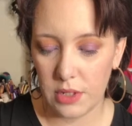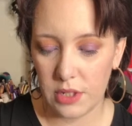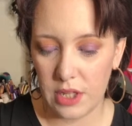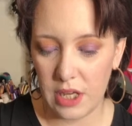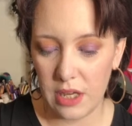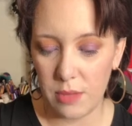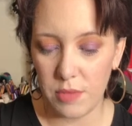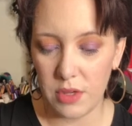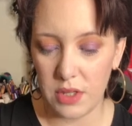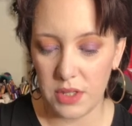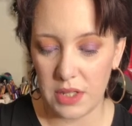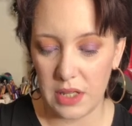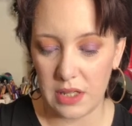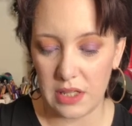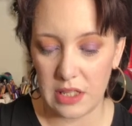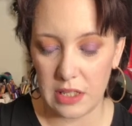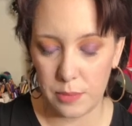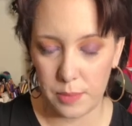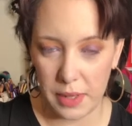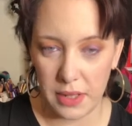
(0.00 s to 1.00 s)
deem as
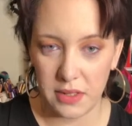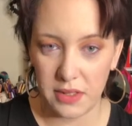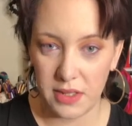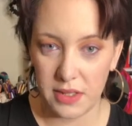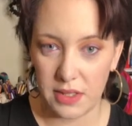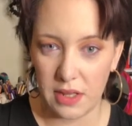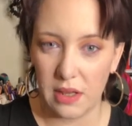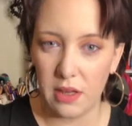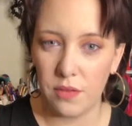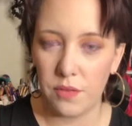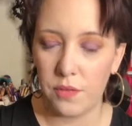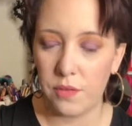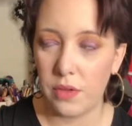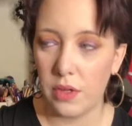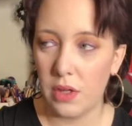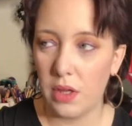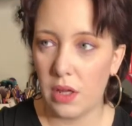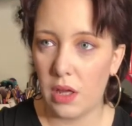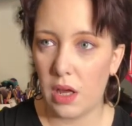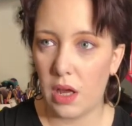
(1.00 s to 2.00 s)
expensive
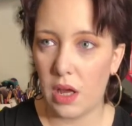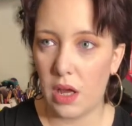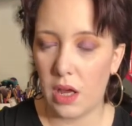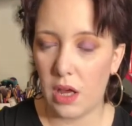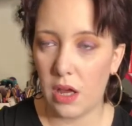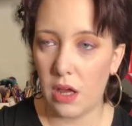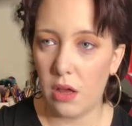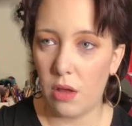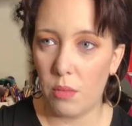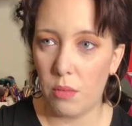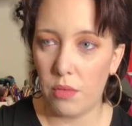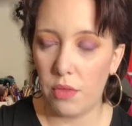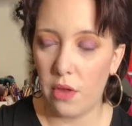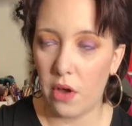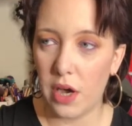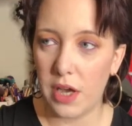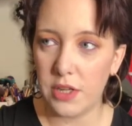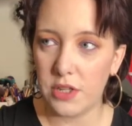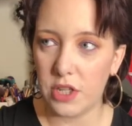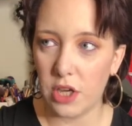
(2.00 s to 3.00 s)
that
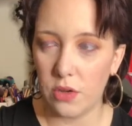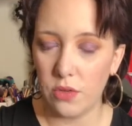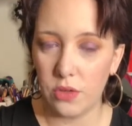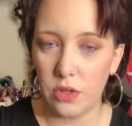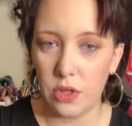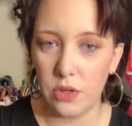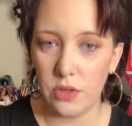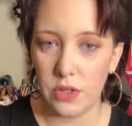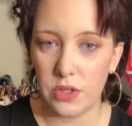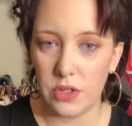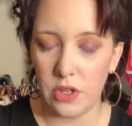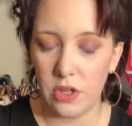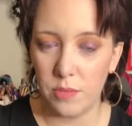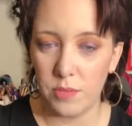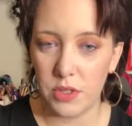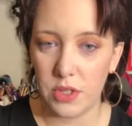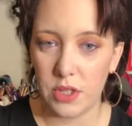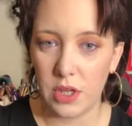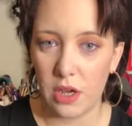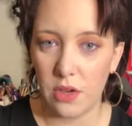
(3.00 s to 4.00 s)
I don't use
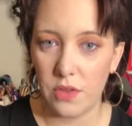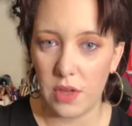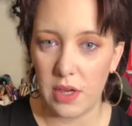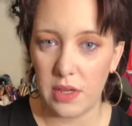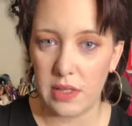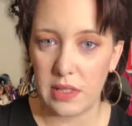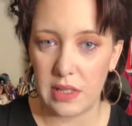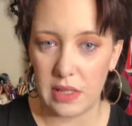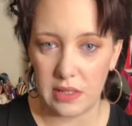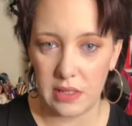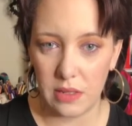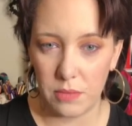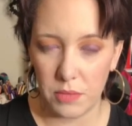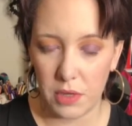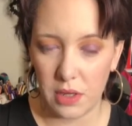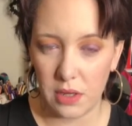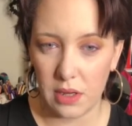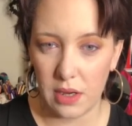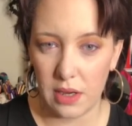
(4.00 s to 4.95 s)
them, so they sit in my